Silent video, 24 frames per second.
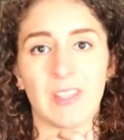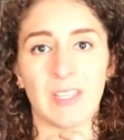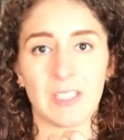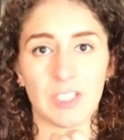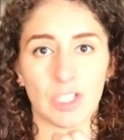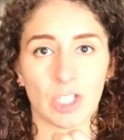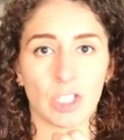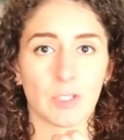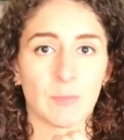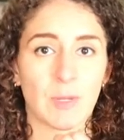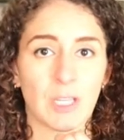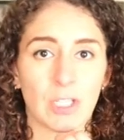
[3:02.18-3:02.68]

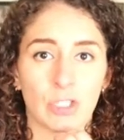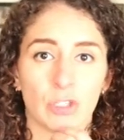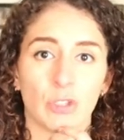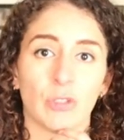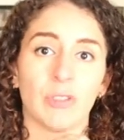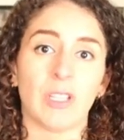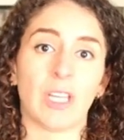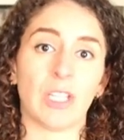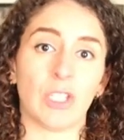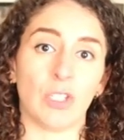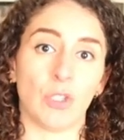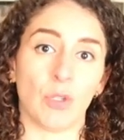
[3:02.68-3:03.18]
then just make
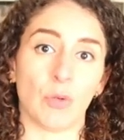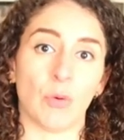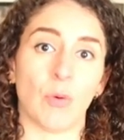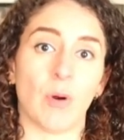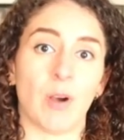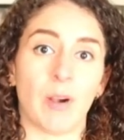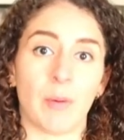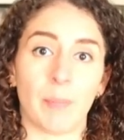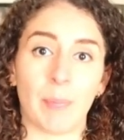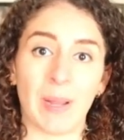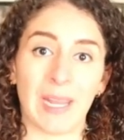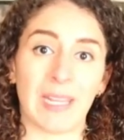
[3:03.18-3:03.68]
sure that you
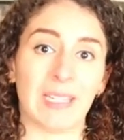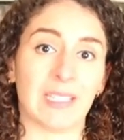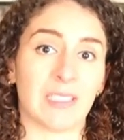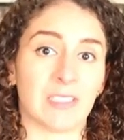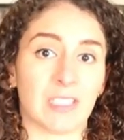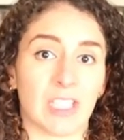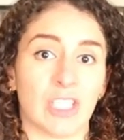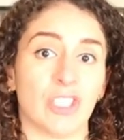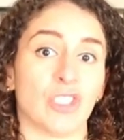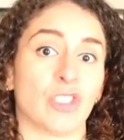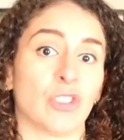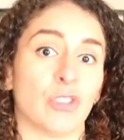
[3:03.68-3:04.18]
are paying
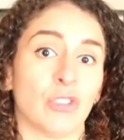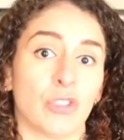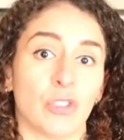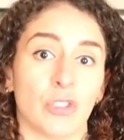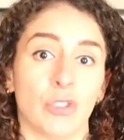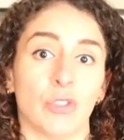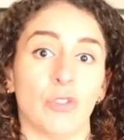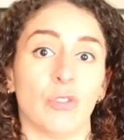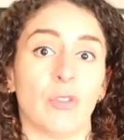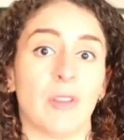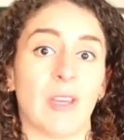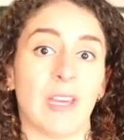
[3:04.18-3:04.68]
attention
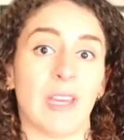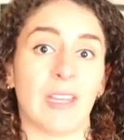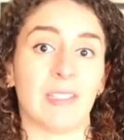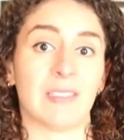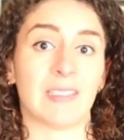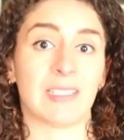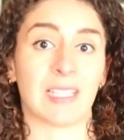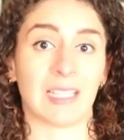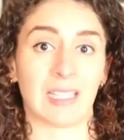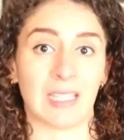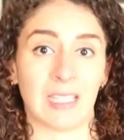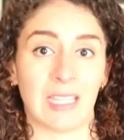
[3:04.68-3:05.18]
to
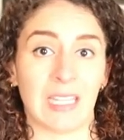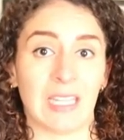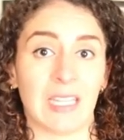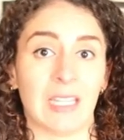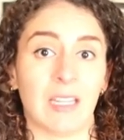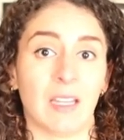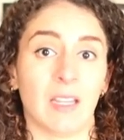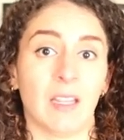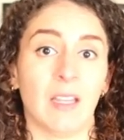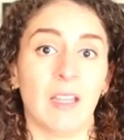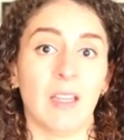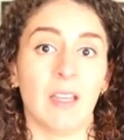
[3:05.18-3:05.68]
the
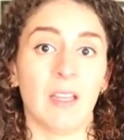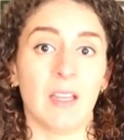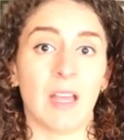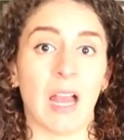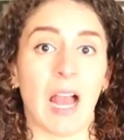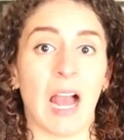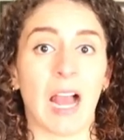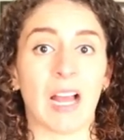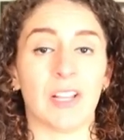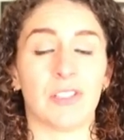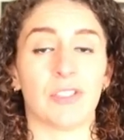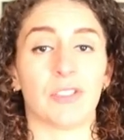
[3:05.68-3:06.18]
technique
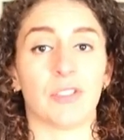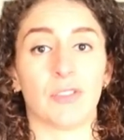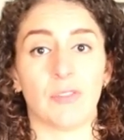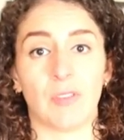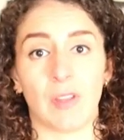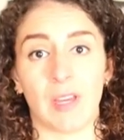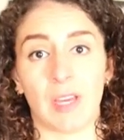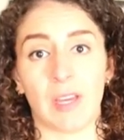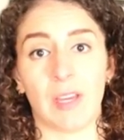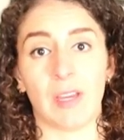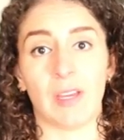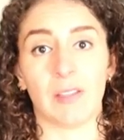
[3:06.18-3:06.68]
and to
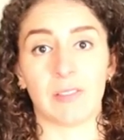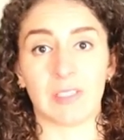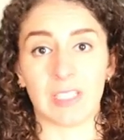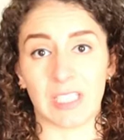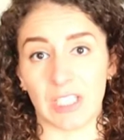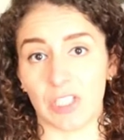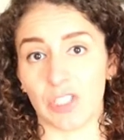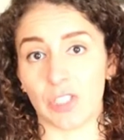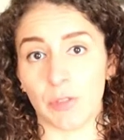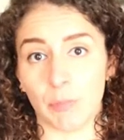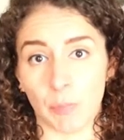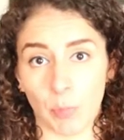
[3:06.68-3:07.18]
the
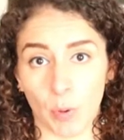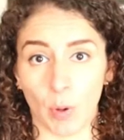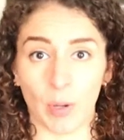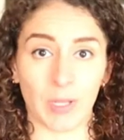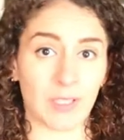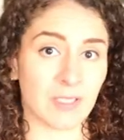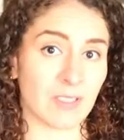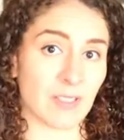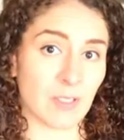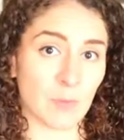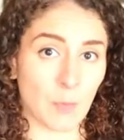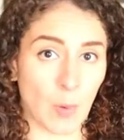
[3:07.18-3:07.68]
teaching
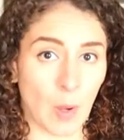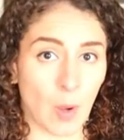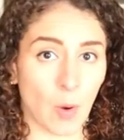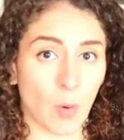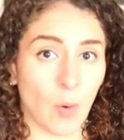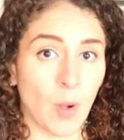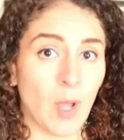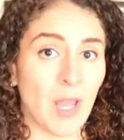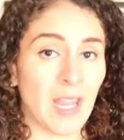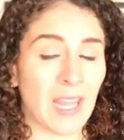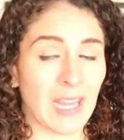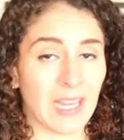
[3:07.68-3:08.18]
points as
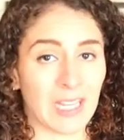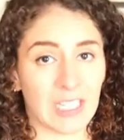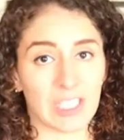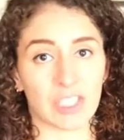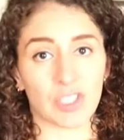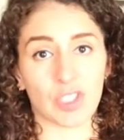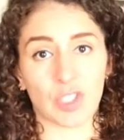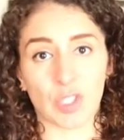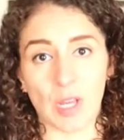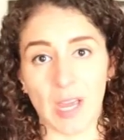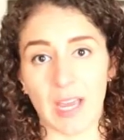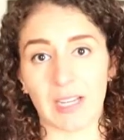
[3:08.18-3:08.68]
well.
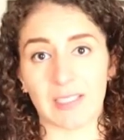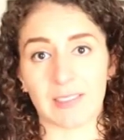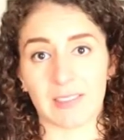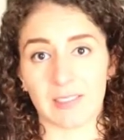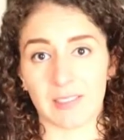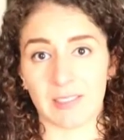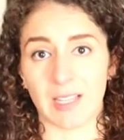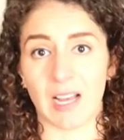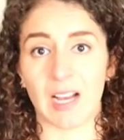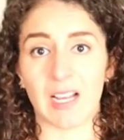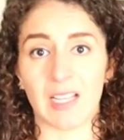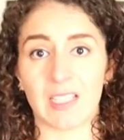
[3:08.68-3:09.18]
Each
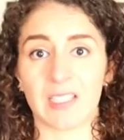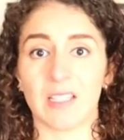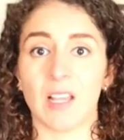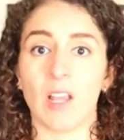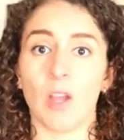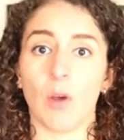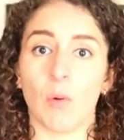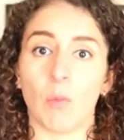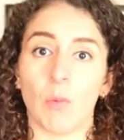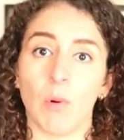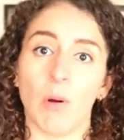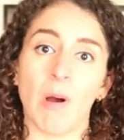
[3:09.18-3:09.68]
exercise
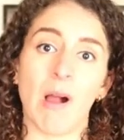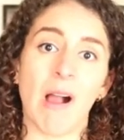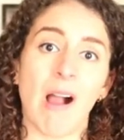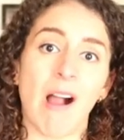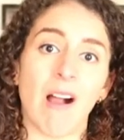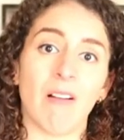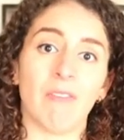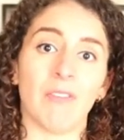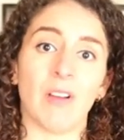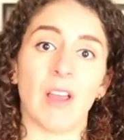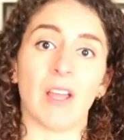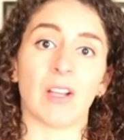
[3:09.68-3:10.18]
will
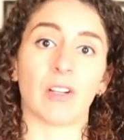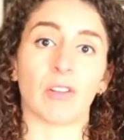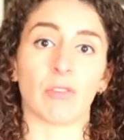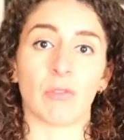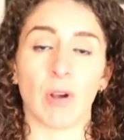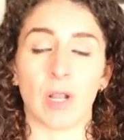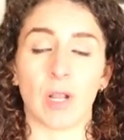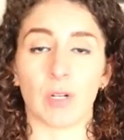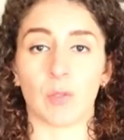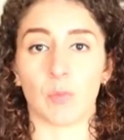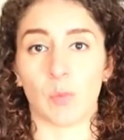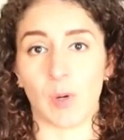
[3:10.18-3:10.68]
have a
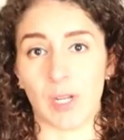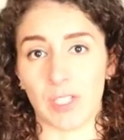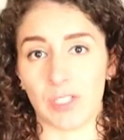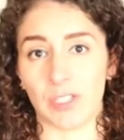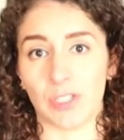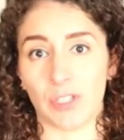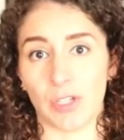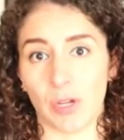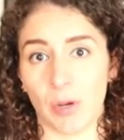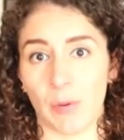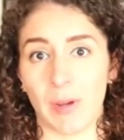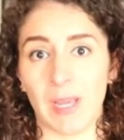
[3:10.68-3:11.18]
correct way
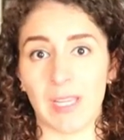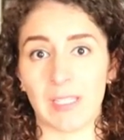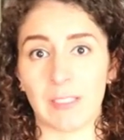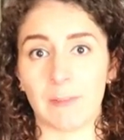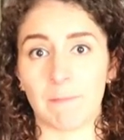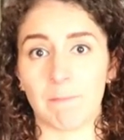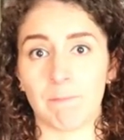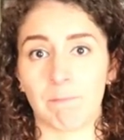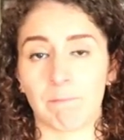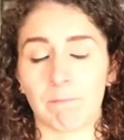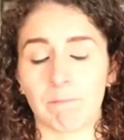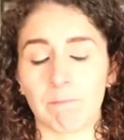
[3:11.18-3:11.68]
to do
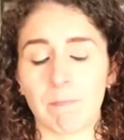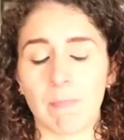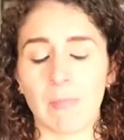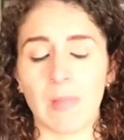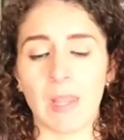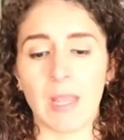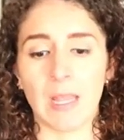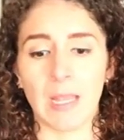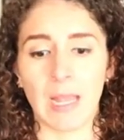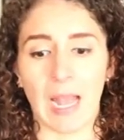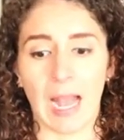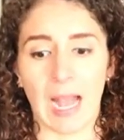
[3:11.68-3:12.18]
it.
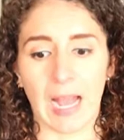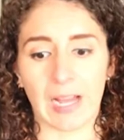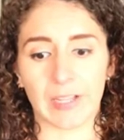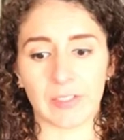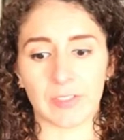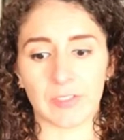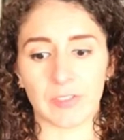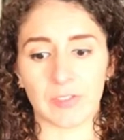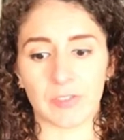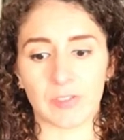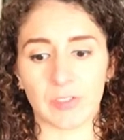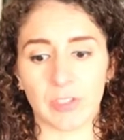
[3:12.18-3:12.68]

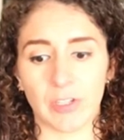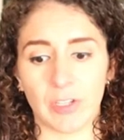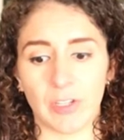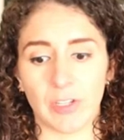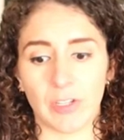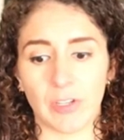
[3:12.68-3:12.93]
And